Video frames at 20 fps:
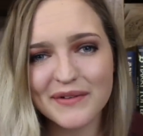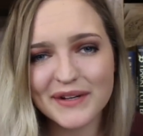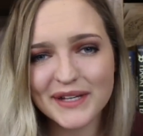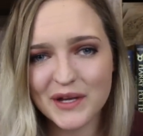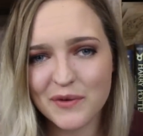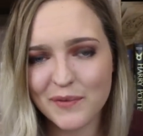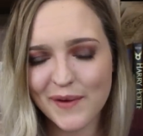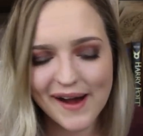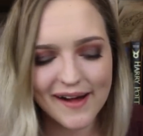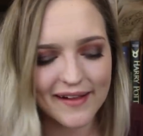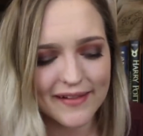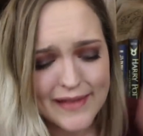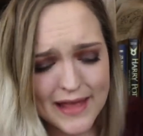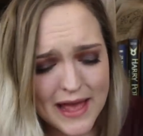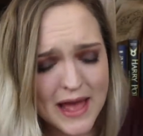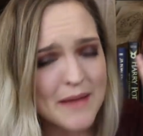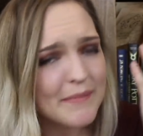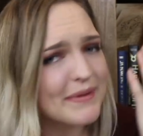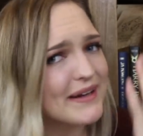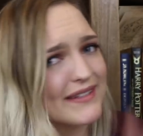really well,
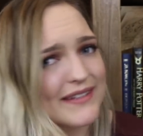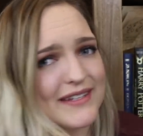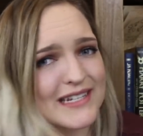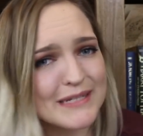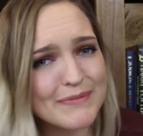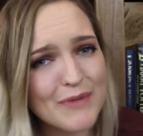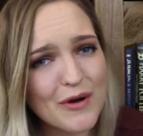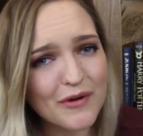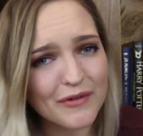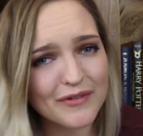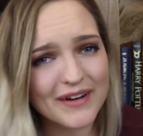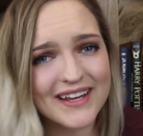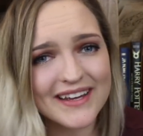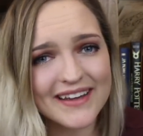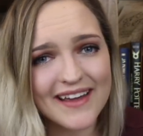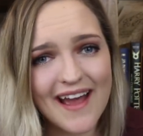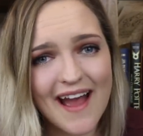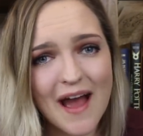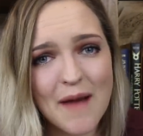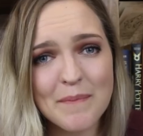but as a small
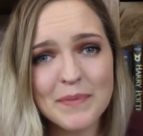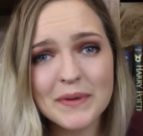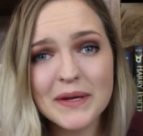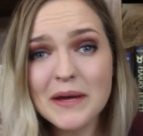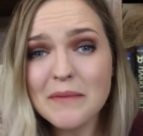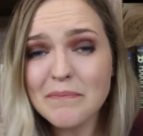recap,